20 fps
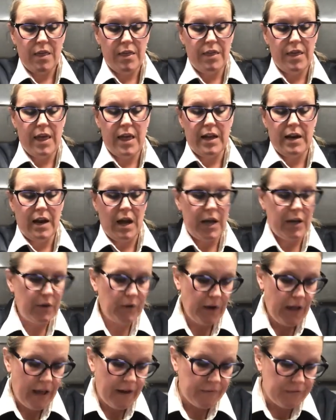then I
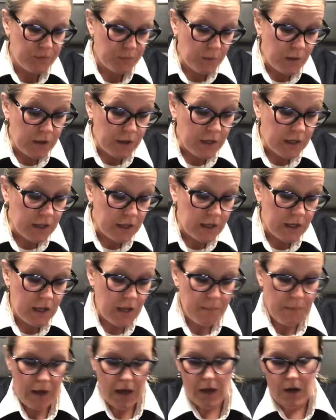don't have to worry
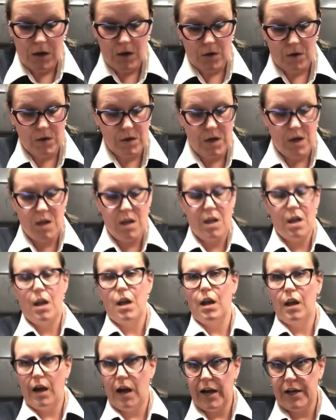about
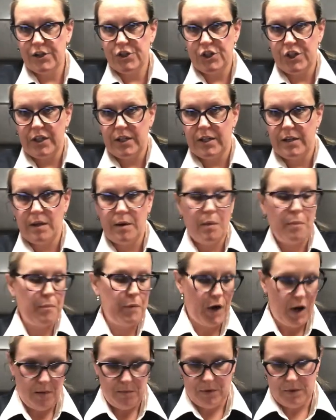hygiene
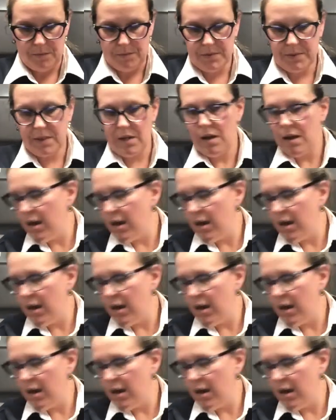problems.